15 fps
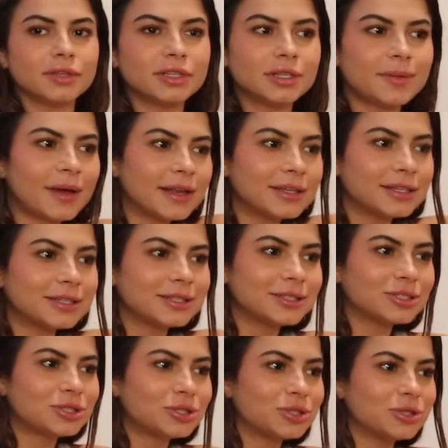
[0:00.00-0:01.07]

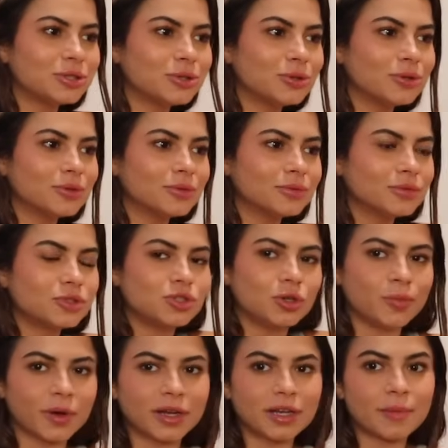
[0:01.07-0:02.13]
independent to
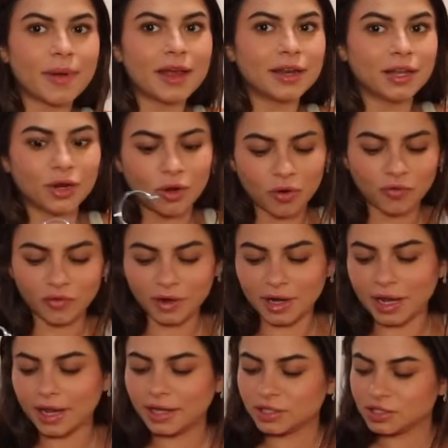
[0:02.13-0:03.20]
super independent
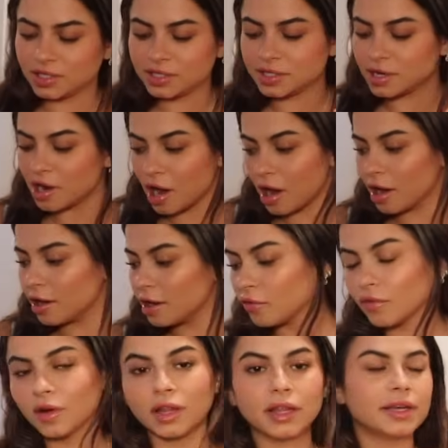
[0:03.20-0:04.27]
overnight. It's just not
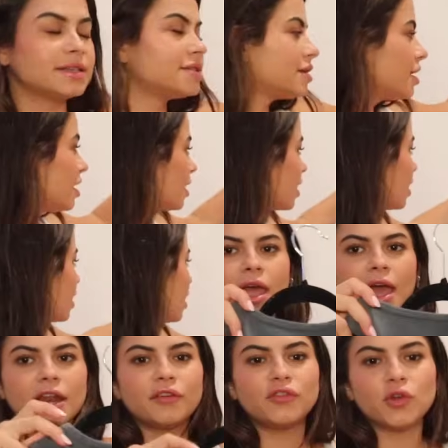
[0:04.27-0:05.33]
realistic.
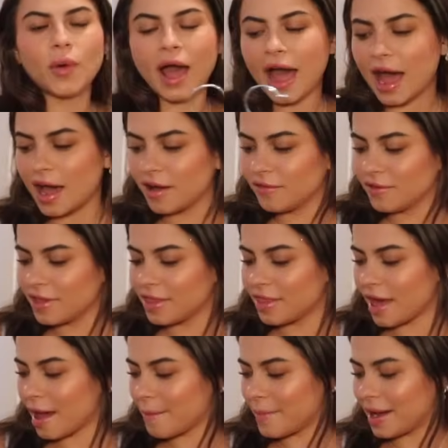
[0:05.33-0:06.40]
And if you have
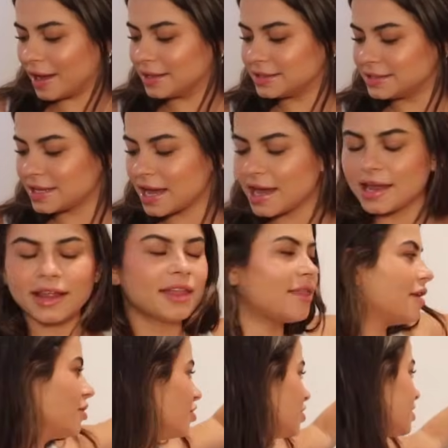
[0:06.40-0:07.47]
that mindset,
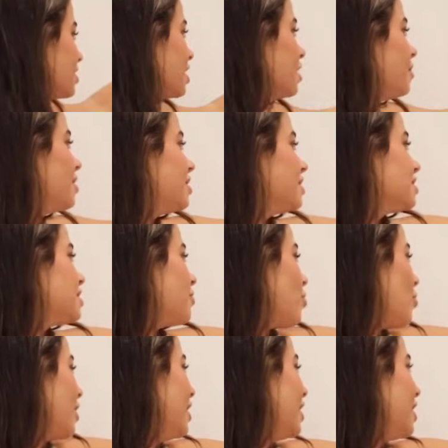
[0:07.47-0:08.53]
then you're just gonna be
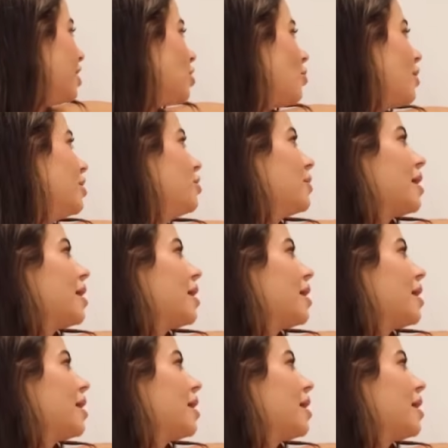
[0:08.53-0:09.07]
disappointed when you